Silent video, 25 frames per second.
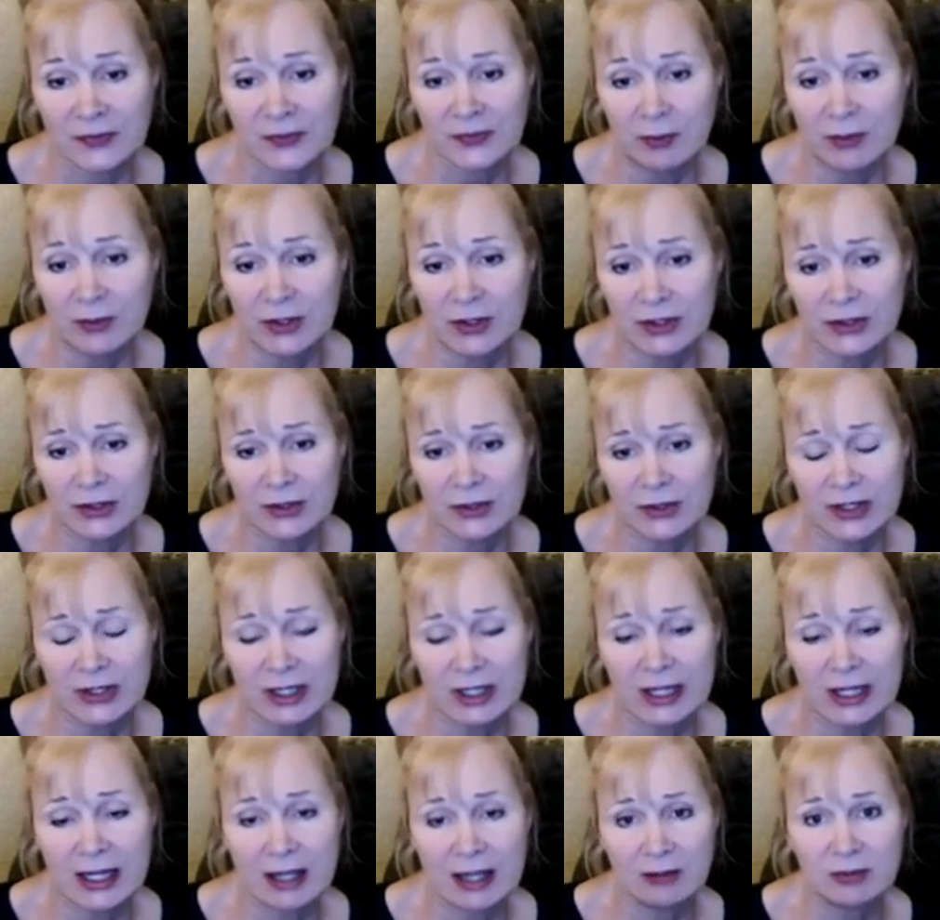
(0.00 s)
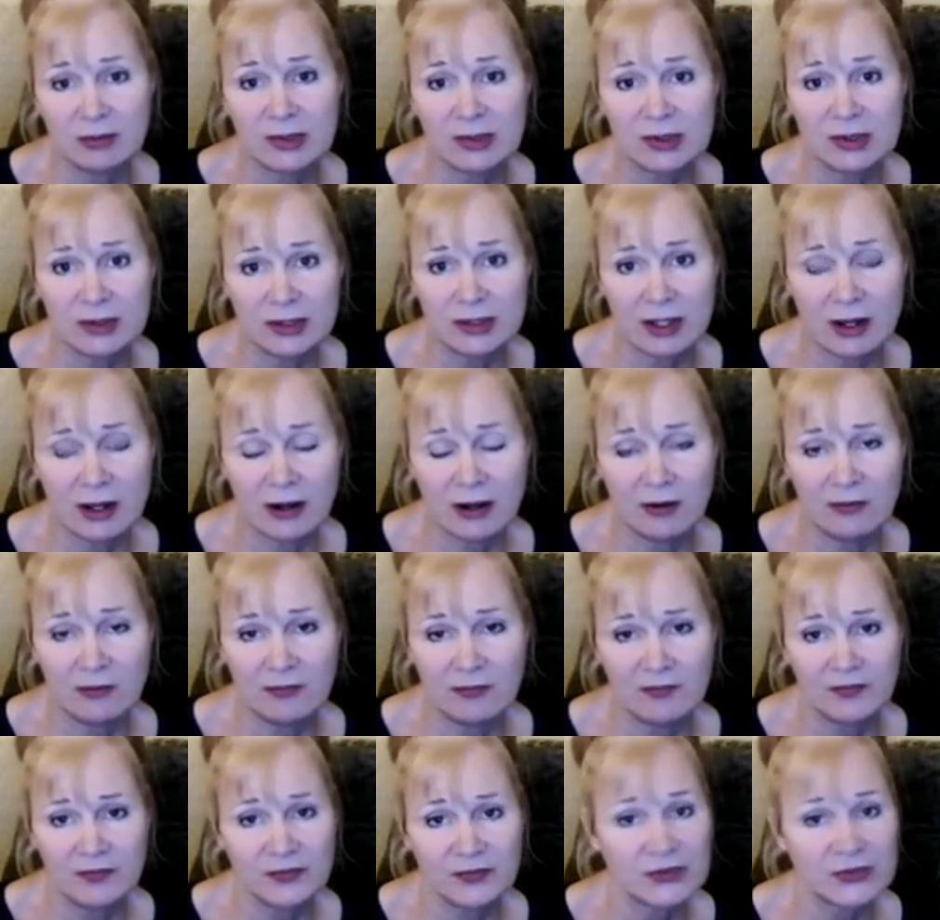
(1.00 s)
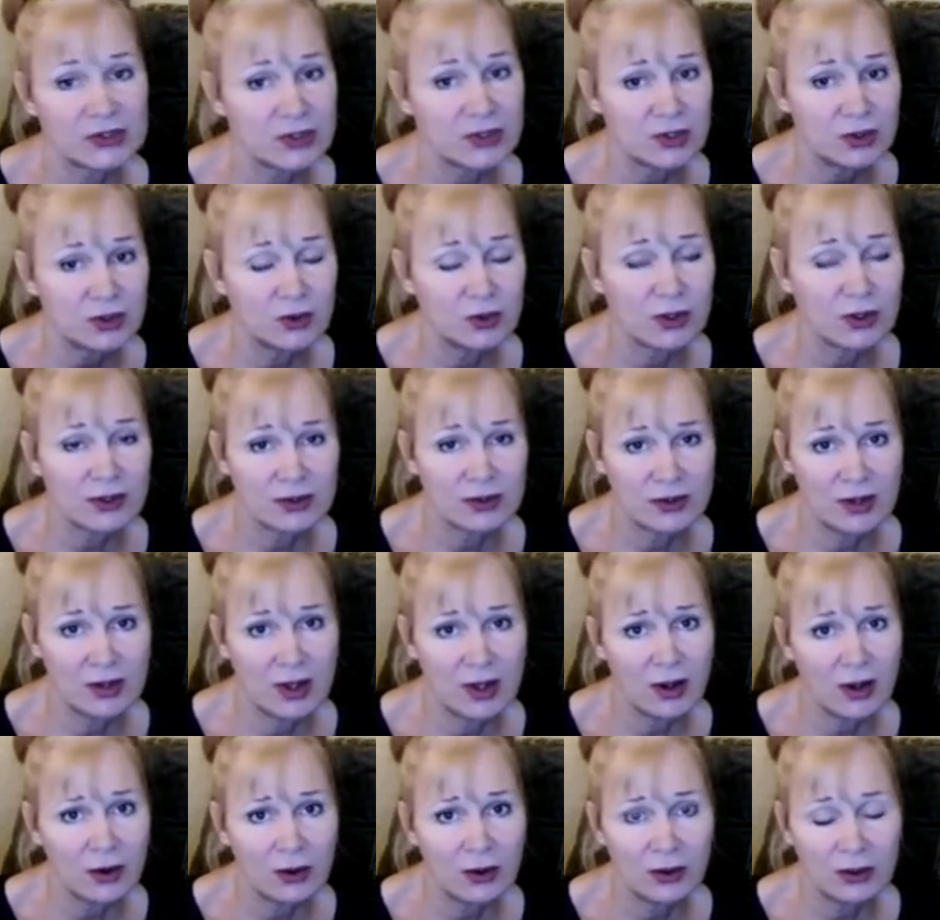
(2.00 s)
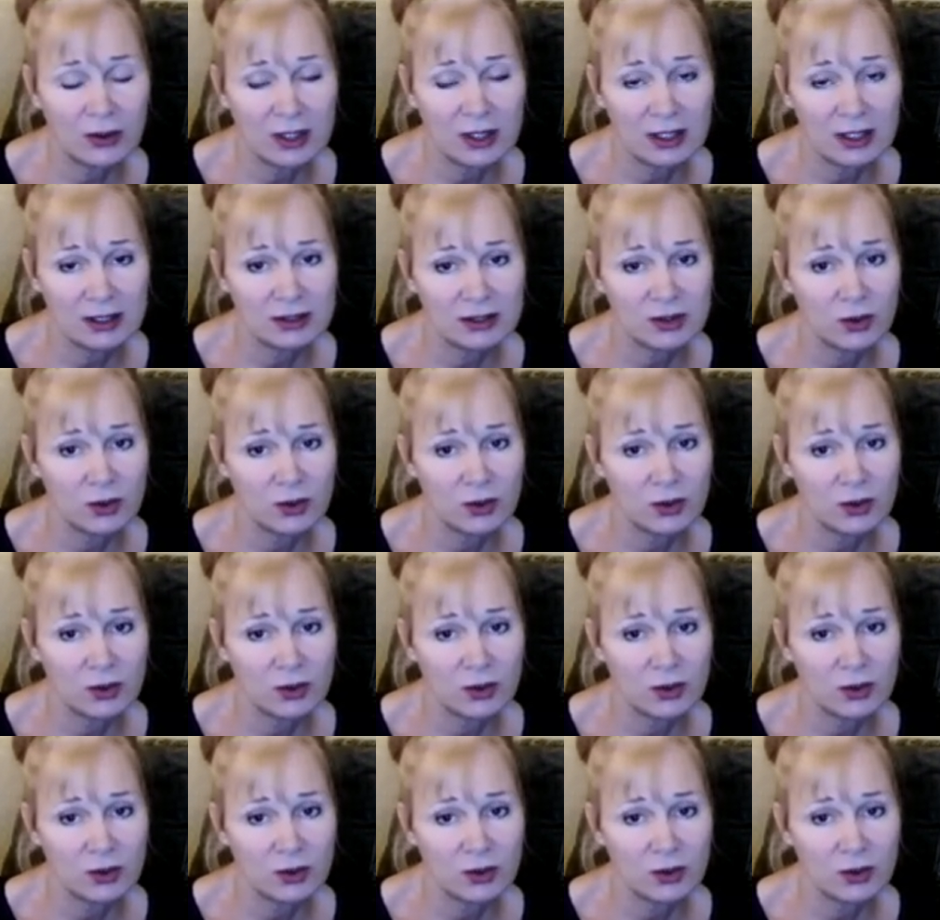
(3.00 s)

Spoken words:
Mercury and Pluto to the North Node in